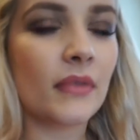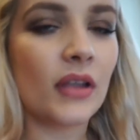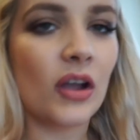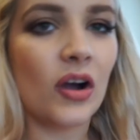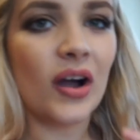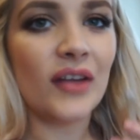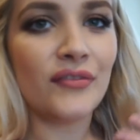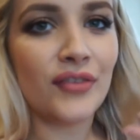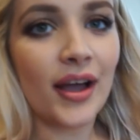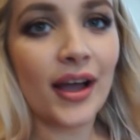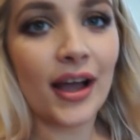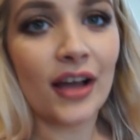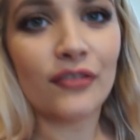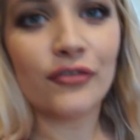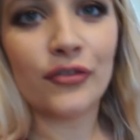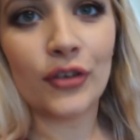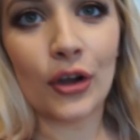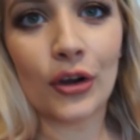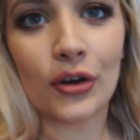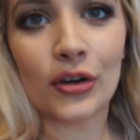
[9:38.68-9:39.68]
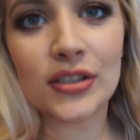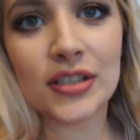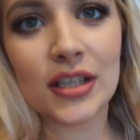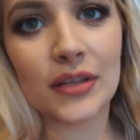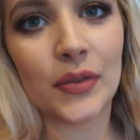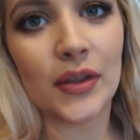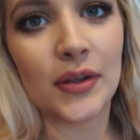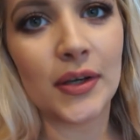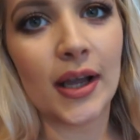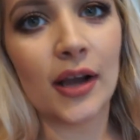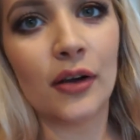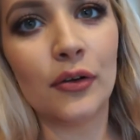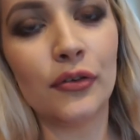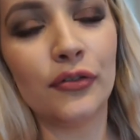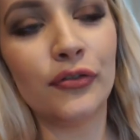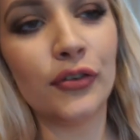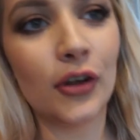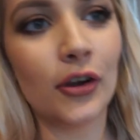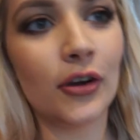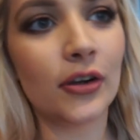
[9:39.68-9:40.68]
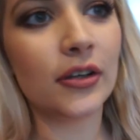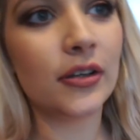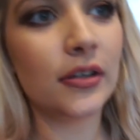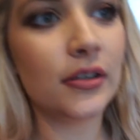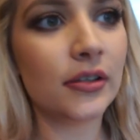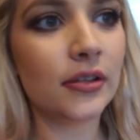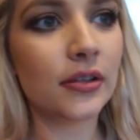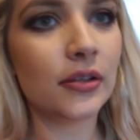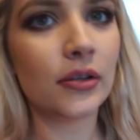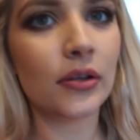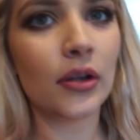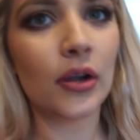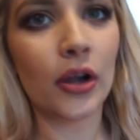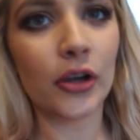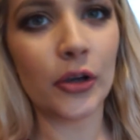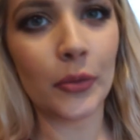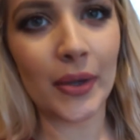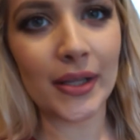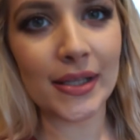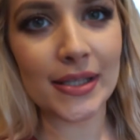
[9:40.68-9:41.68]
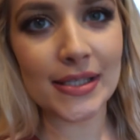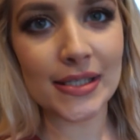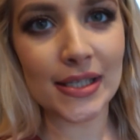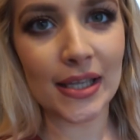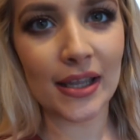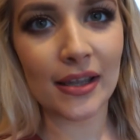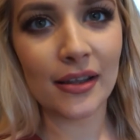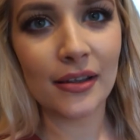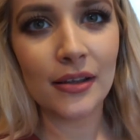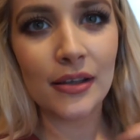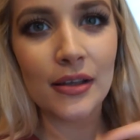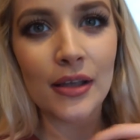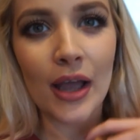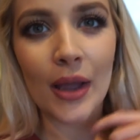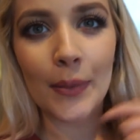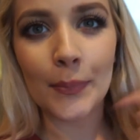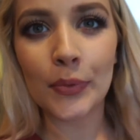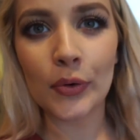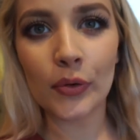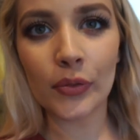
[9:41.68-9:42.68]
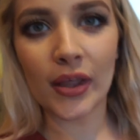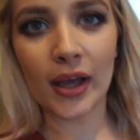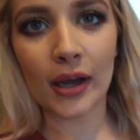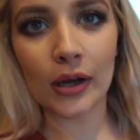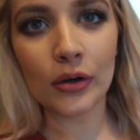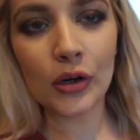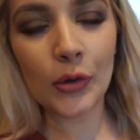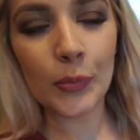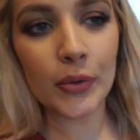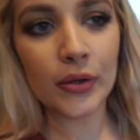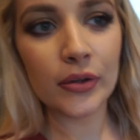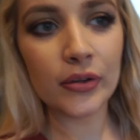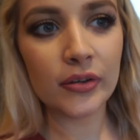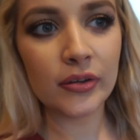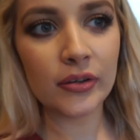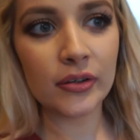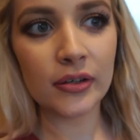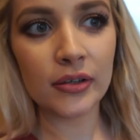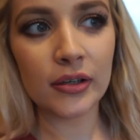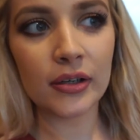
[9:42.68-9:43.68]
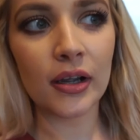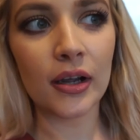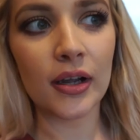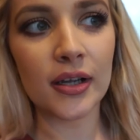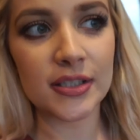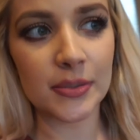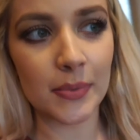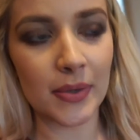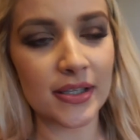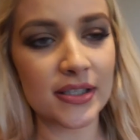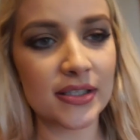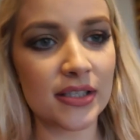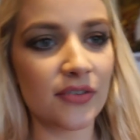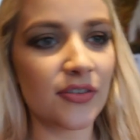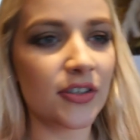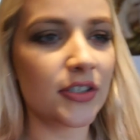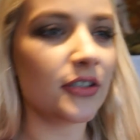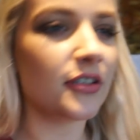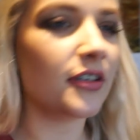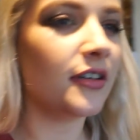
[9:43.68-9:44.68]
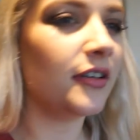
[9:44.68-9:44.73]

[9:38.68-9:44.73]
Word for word: or if I have vlogged, then I'll vlog on a Wednesday and put that up as a Wednesday video.